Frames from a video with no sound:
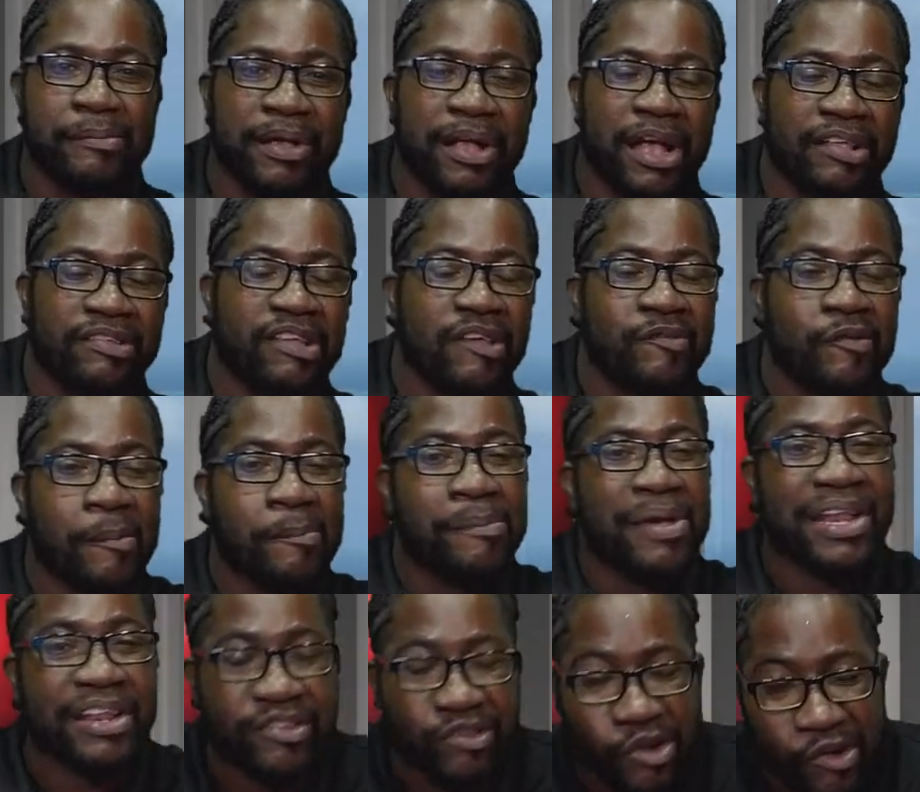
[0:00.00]
Because if your
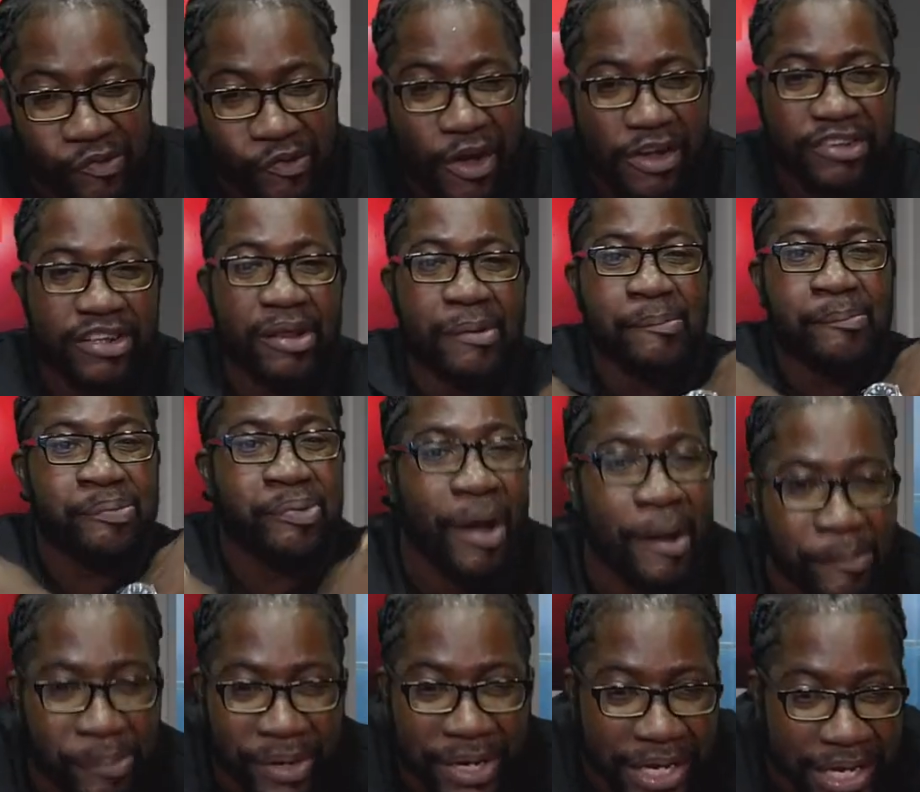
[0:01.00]
business is not functioning
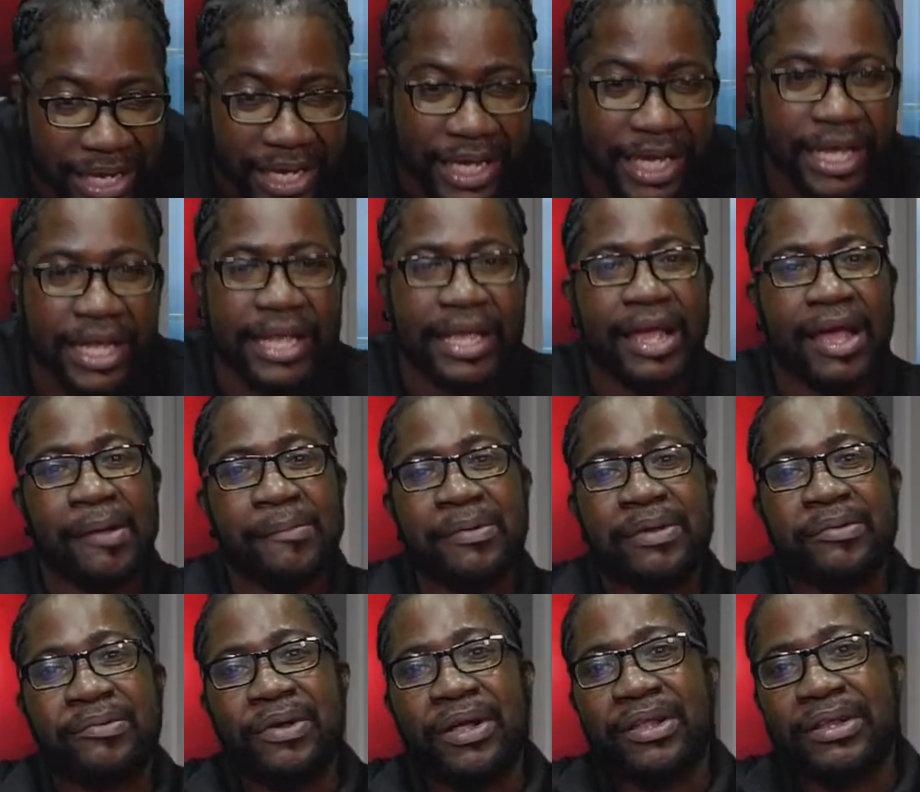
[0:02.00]
properly, I
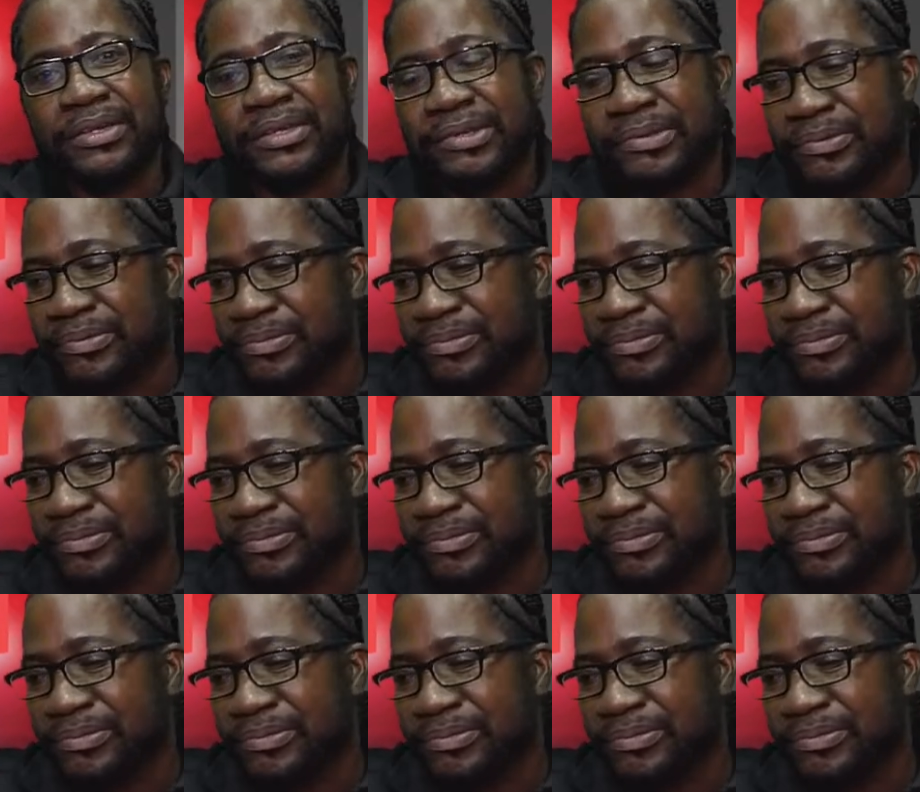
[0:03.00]
mean, well,